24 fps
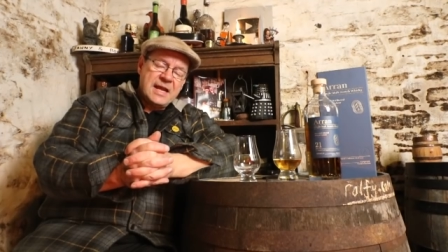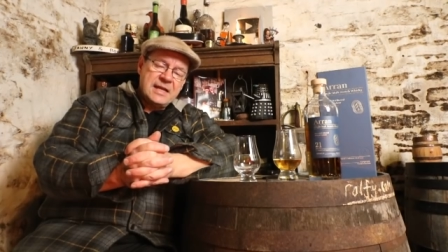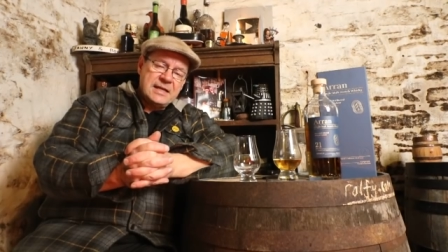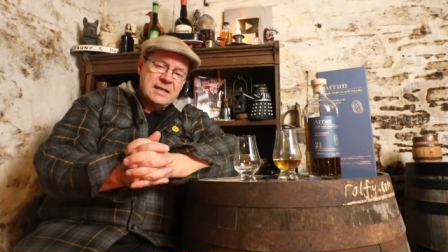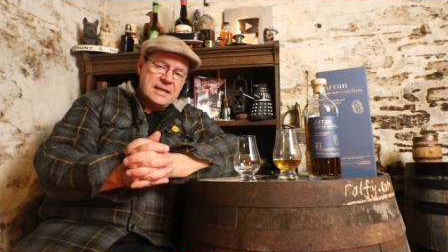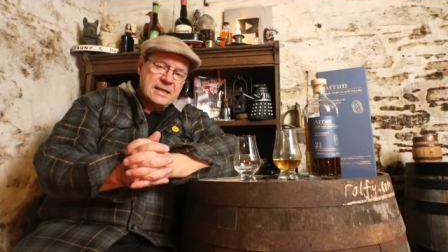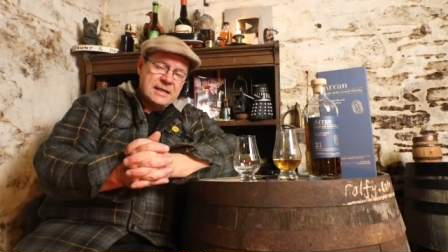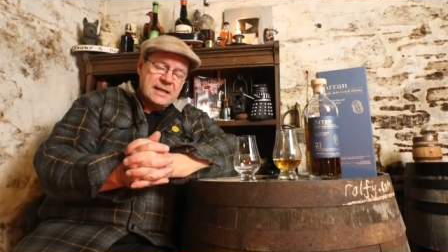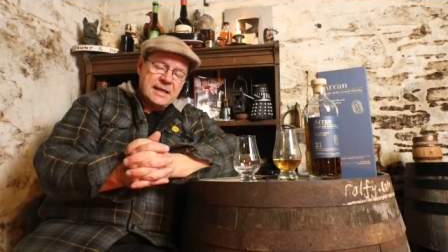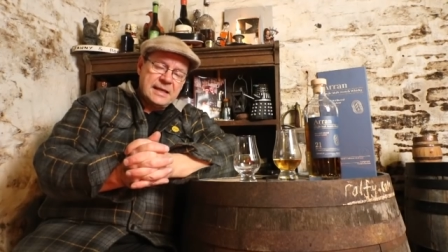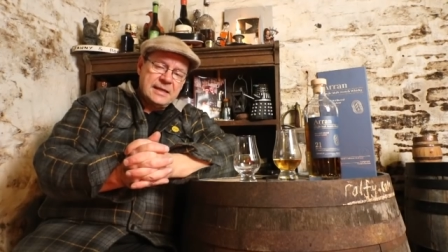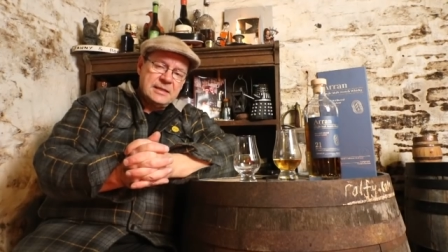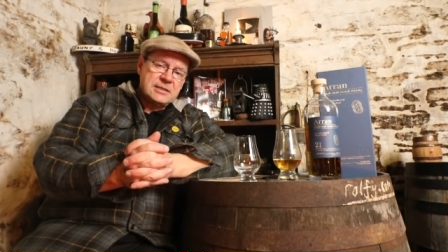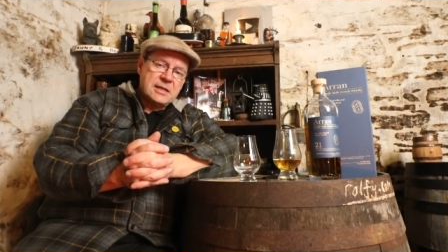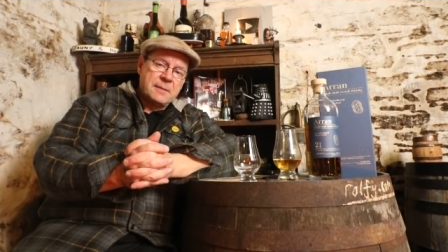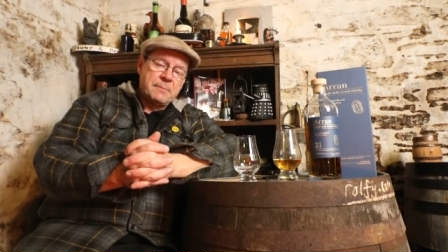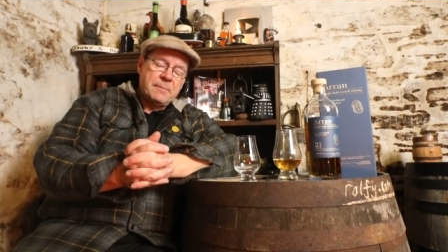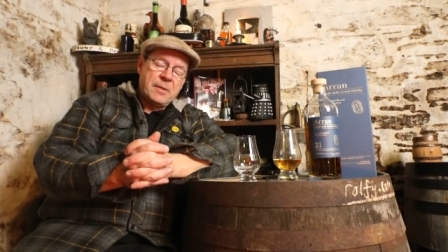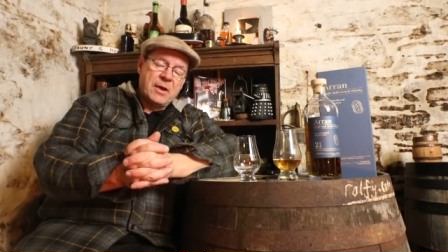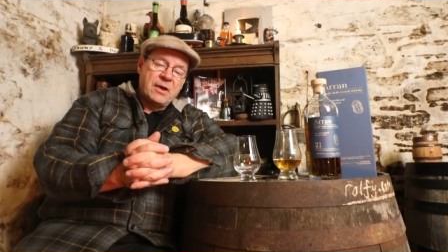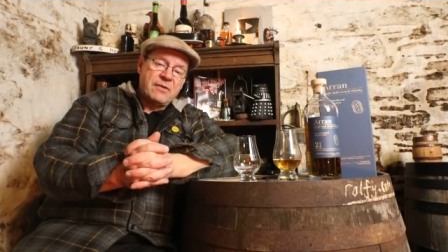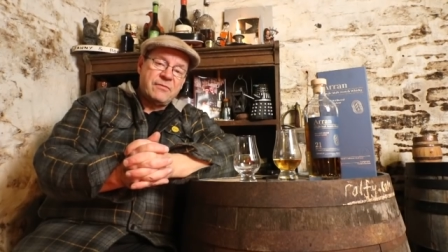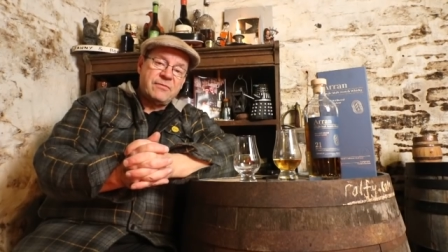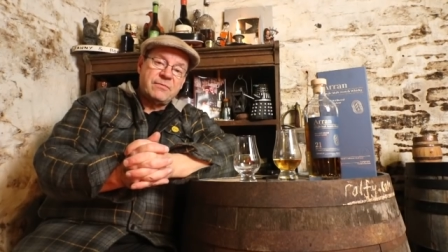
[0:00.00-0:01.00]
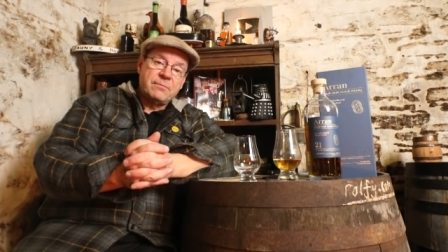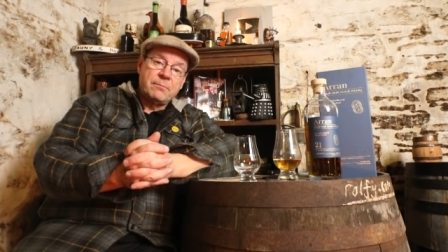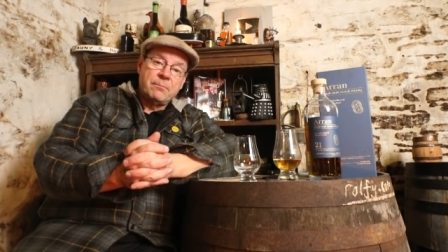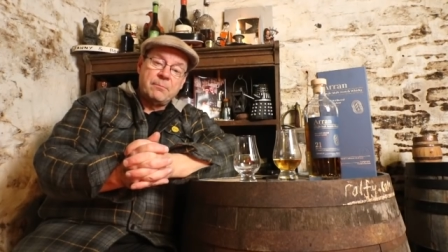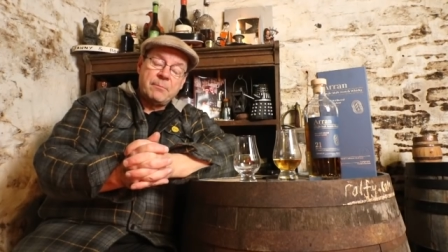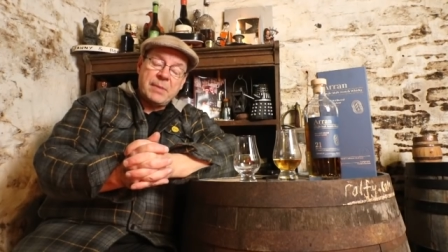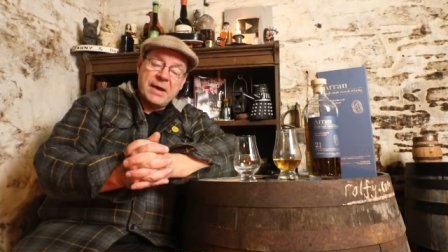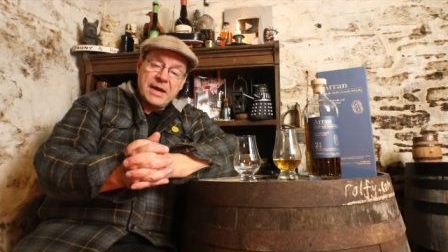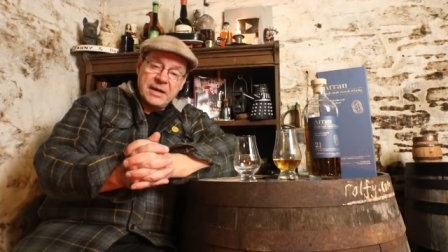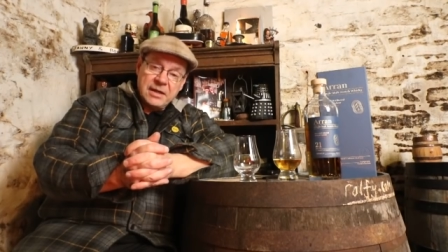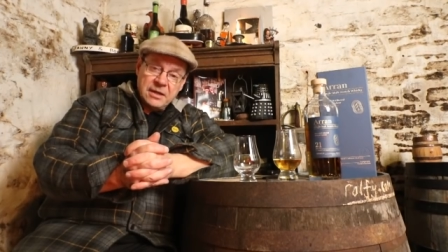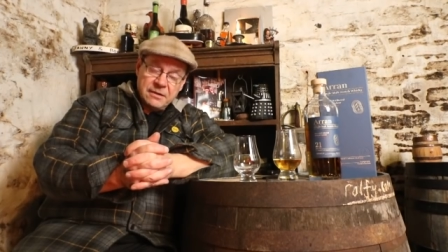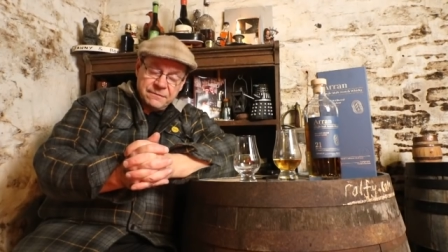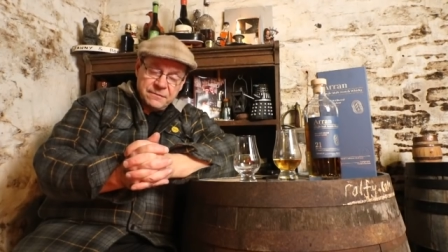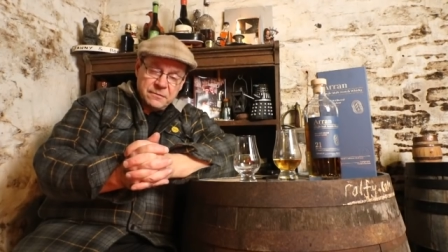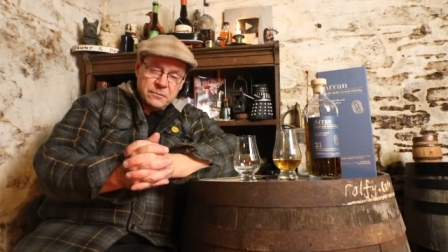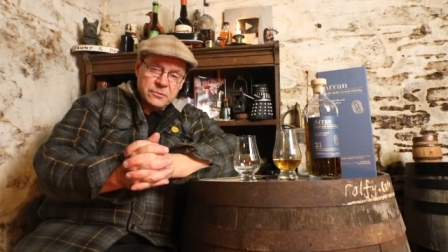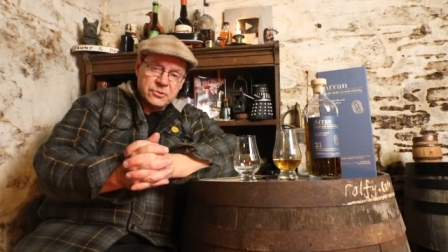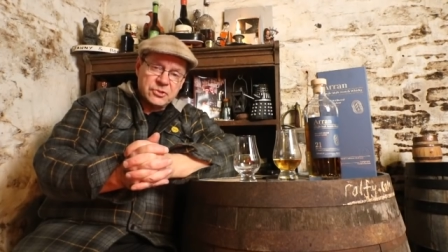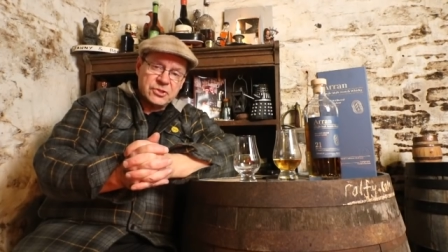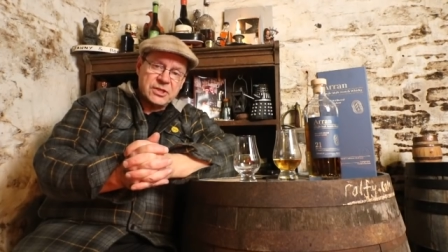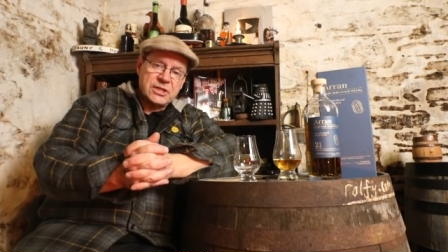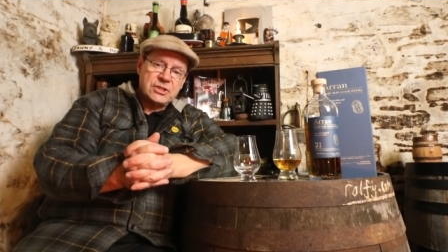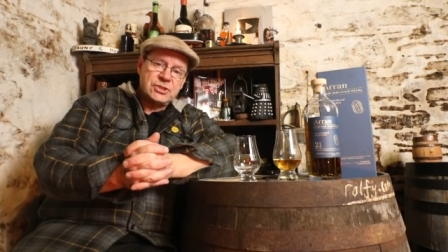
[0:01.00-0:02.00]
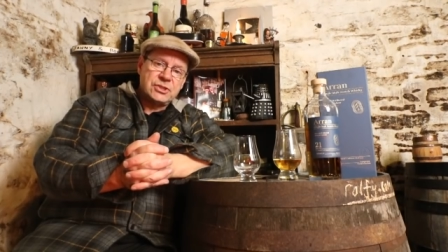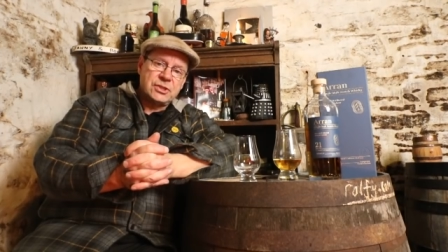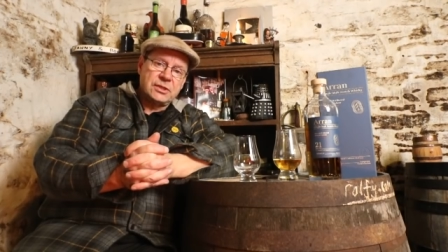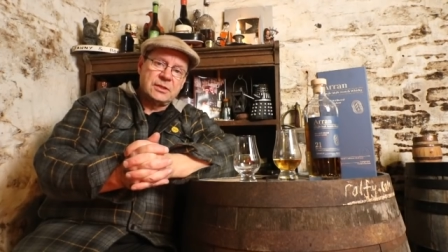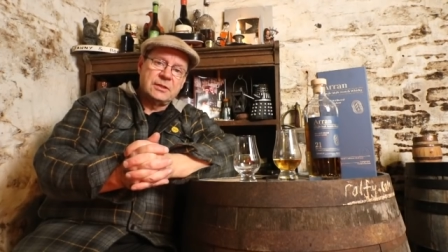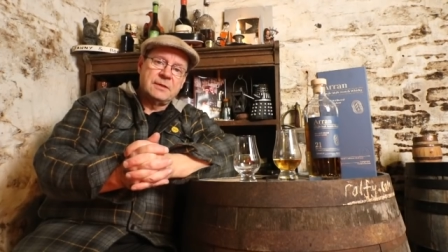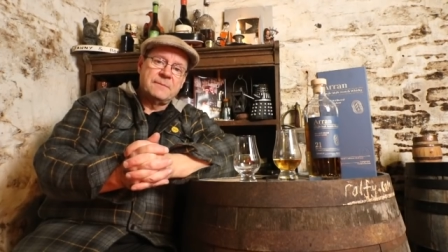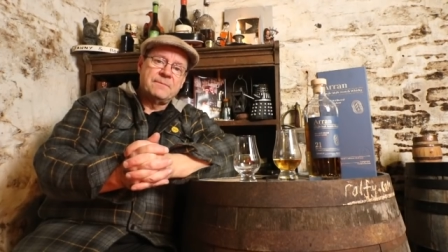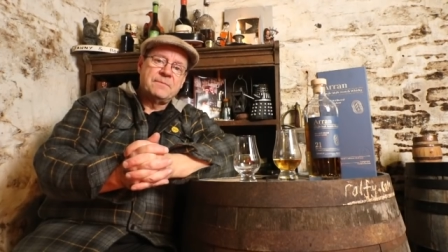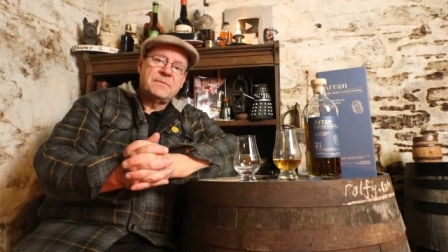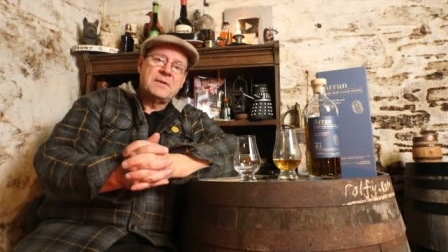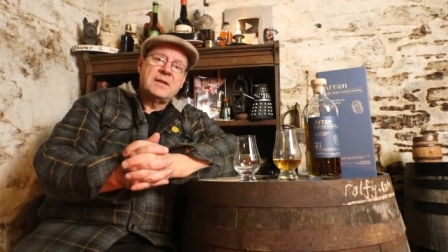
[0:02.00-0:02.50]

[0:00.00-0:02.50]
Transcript: any kind apart from barrier filtration,